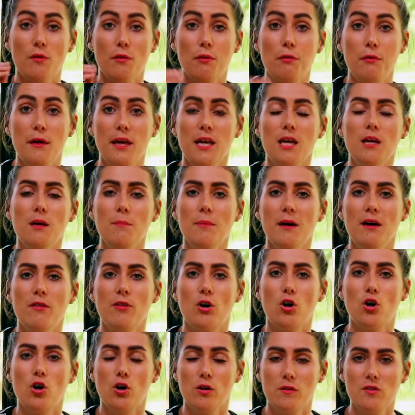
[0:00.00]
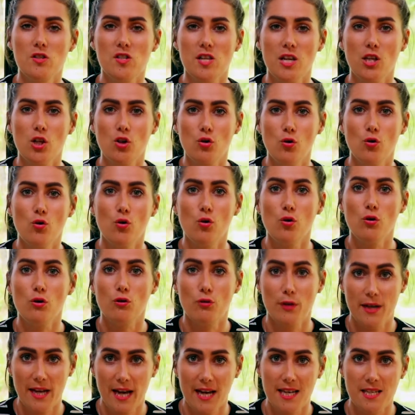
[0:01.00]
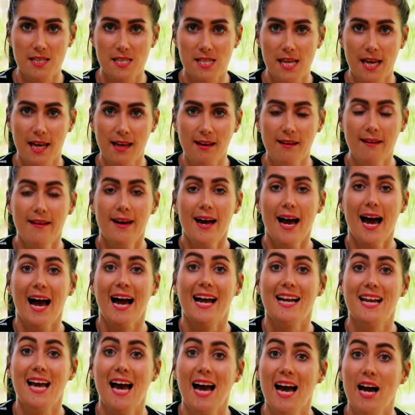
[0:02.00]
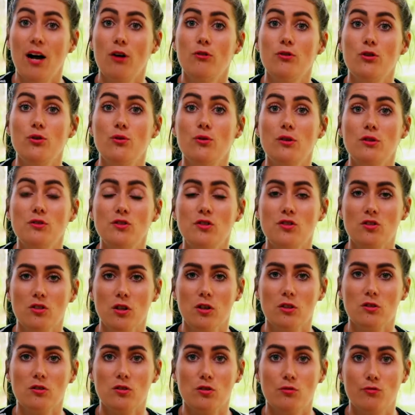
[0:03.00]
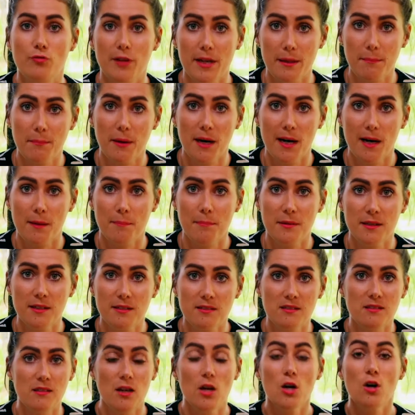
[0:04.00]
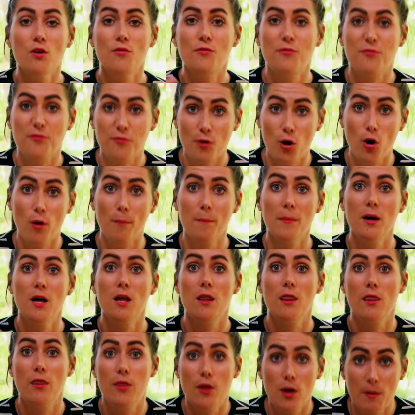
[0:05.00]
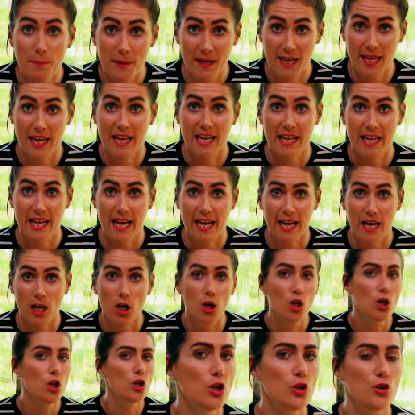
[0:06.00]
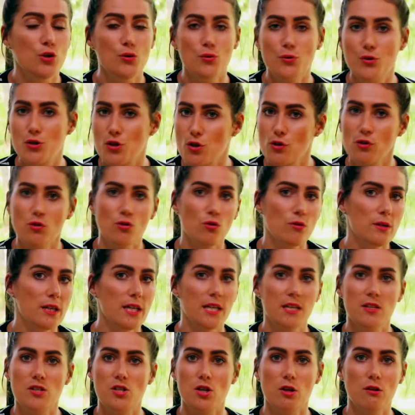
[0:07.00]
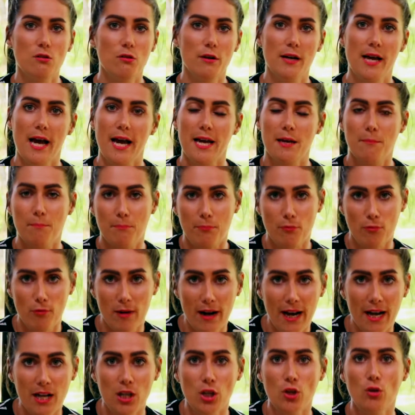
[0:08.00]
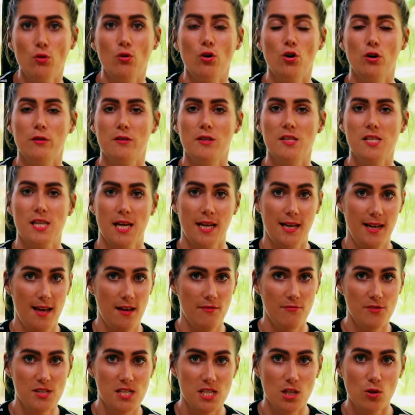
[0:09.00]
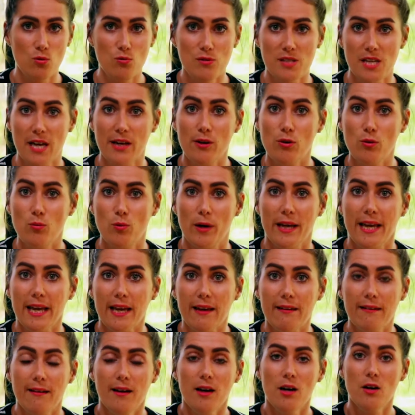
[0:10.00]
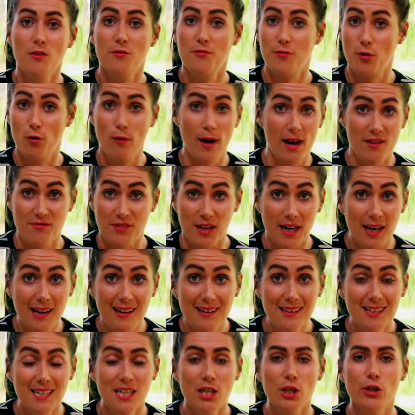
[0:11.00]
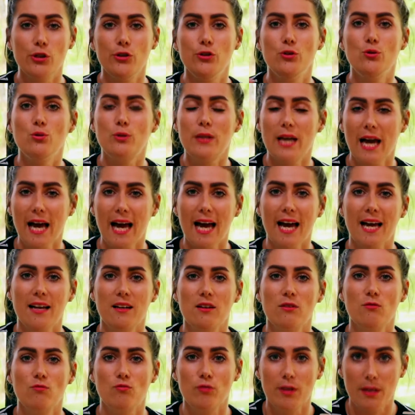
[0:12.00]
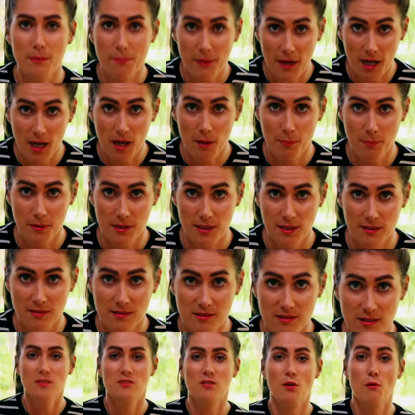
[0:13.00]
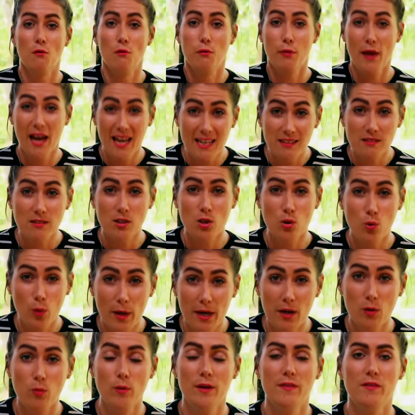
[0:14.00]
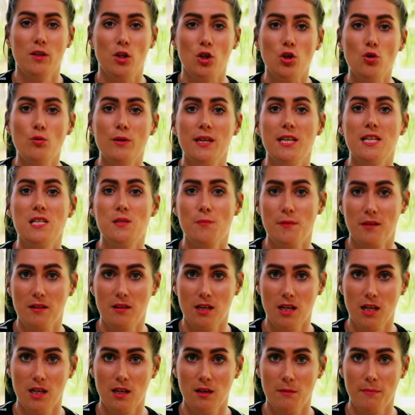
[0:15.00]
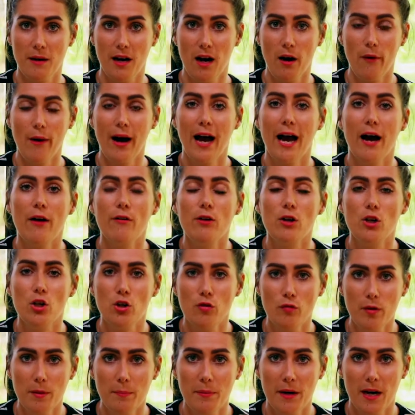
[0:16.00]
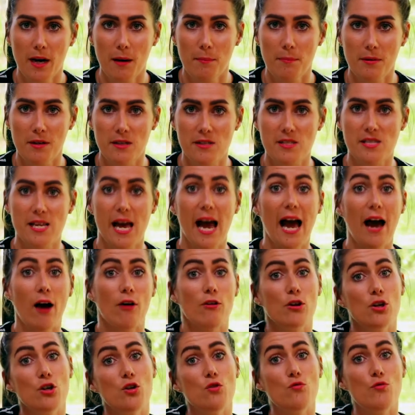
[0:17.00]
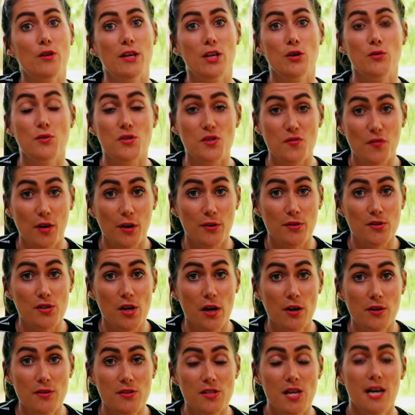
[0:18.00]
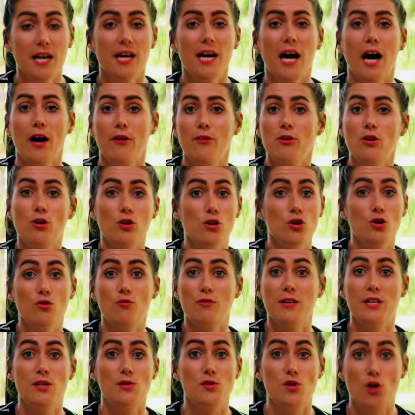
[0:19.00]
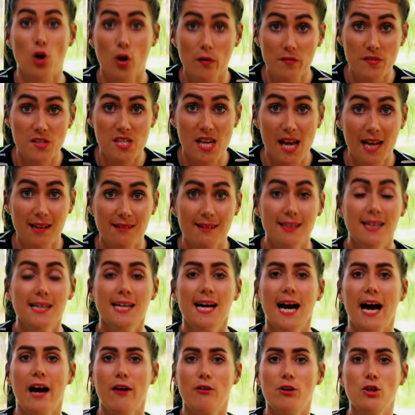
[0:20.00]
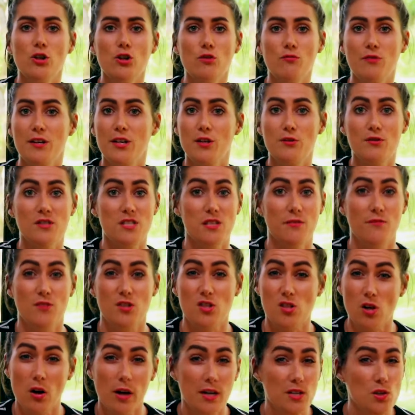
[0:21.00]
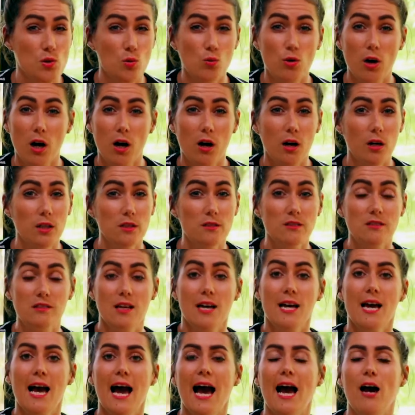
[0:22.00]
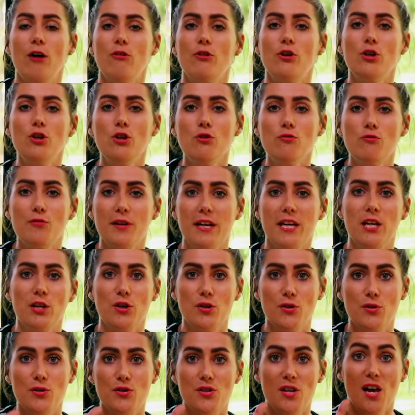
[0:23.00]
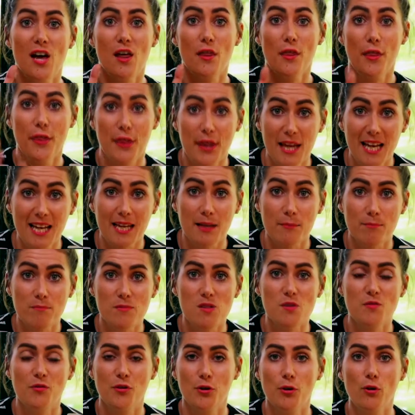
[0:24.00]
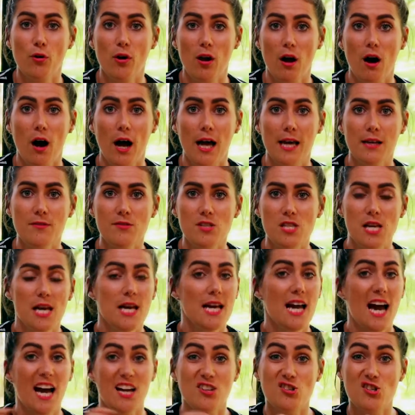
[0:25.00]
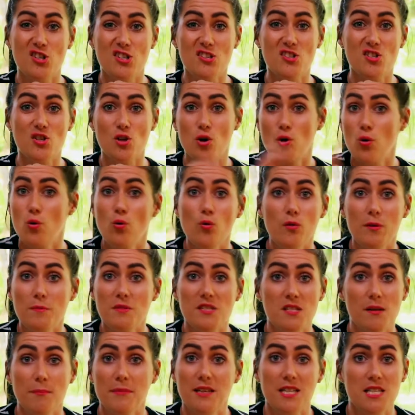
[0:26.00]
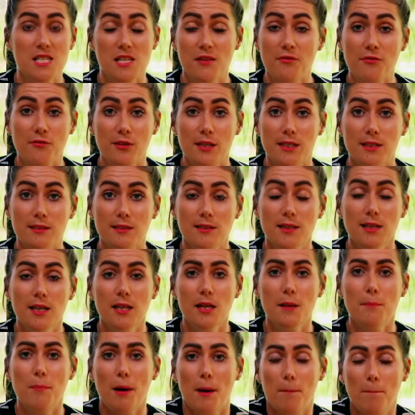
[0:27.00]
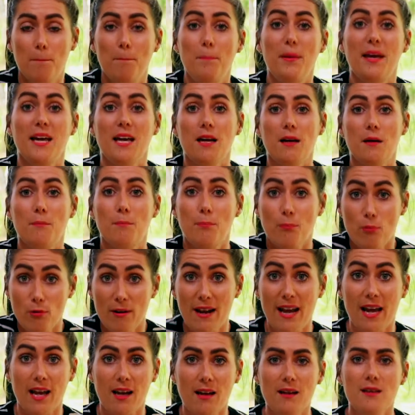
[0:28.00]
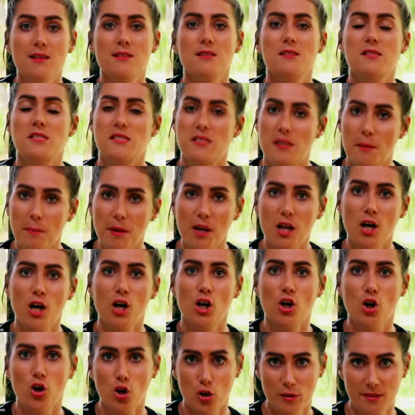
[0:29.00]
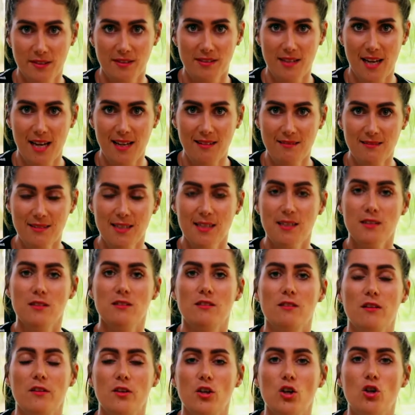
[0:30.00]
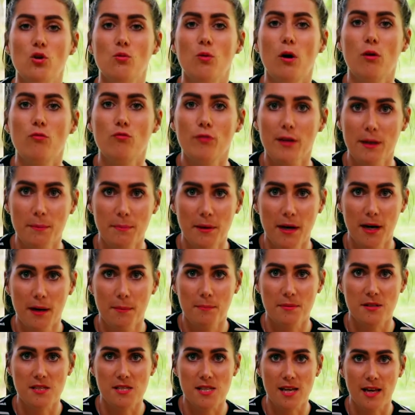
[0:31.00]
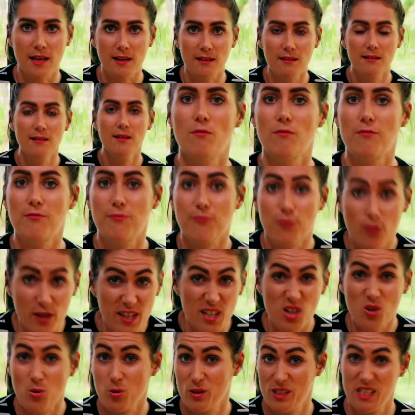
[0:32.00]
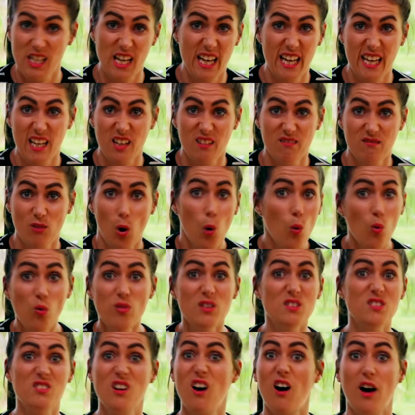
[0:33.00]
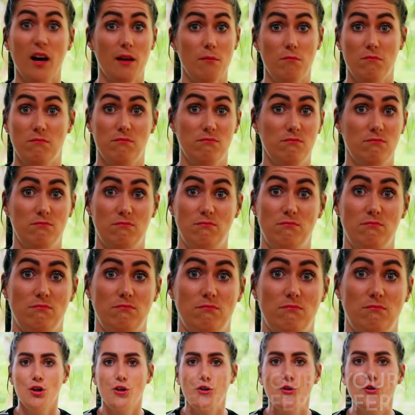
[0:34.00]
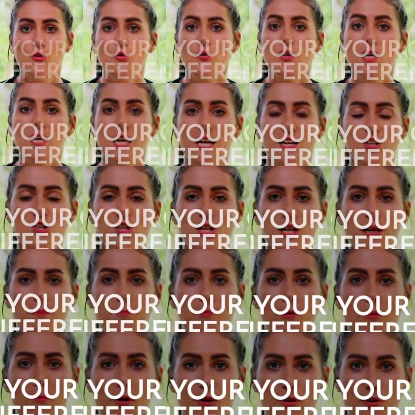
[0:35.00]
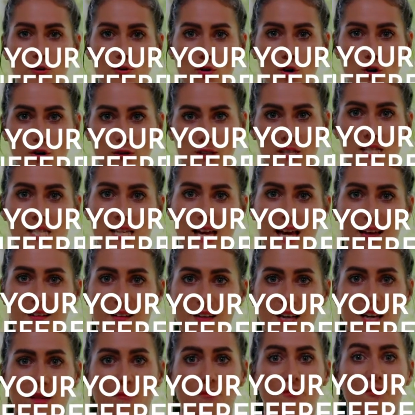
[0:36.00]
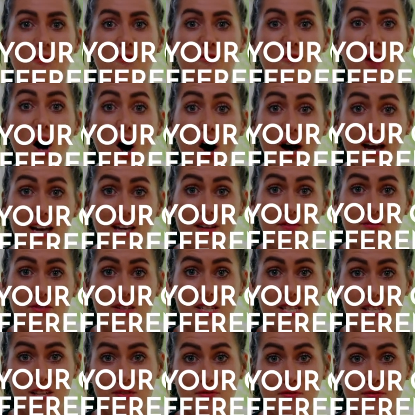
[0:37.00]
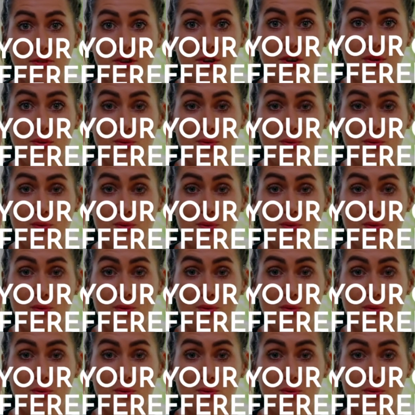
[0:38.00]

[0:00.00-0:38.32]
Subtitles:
think about the content you're creating and how you can start to repurpose from the beginning. You do not need to create brand new content every single day or week forever. You can repurpose. So that is a quick win that you need to be thinking about. How can you repurpose? How can you reuse photos? How can you reuse content? How can you reuse different title cards? How can you reuse themes for your lives and just call them something different, but bring similar content so that you are repurposing frequently, all the time. You can actually promote your content in 5 different